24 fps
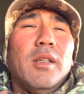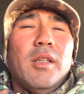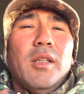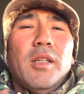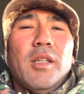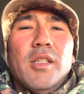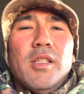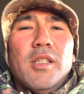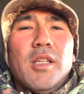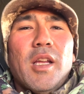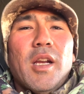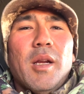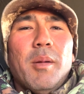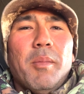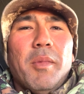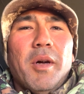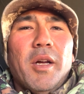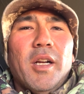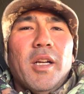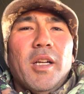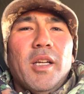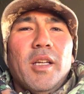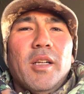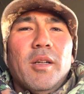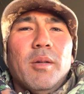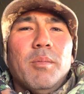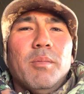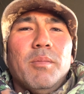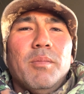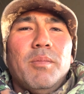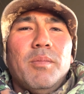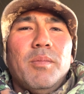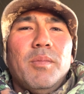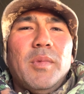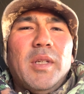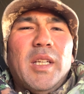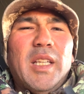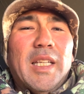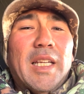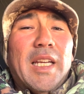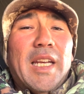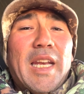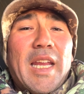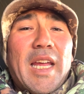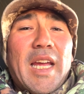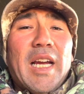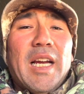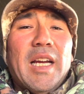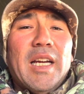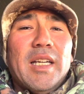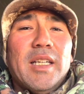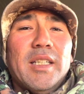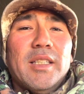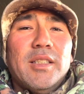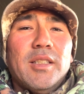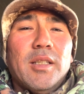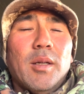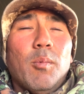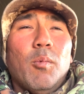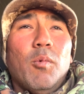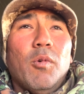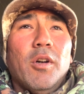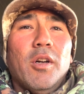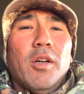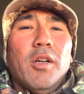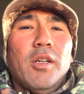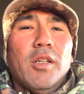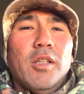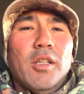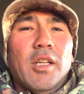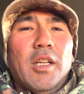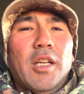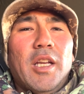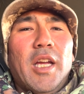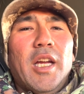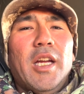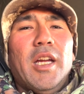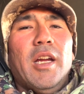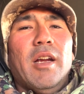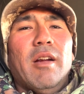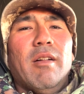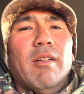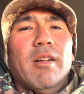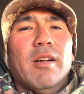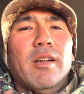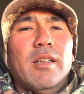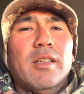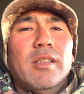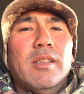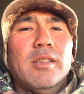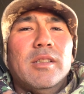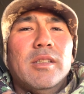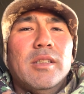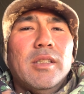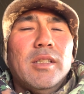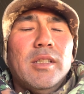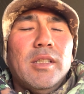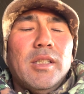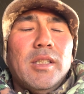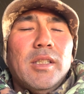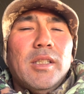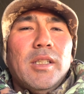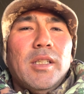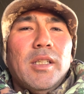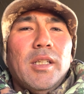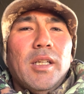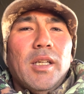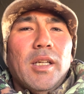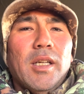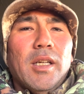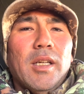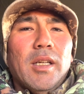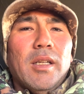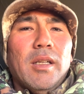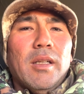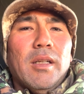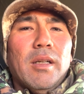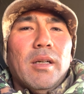is that I might have hit him in the neck somewhere, in the neck area. And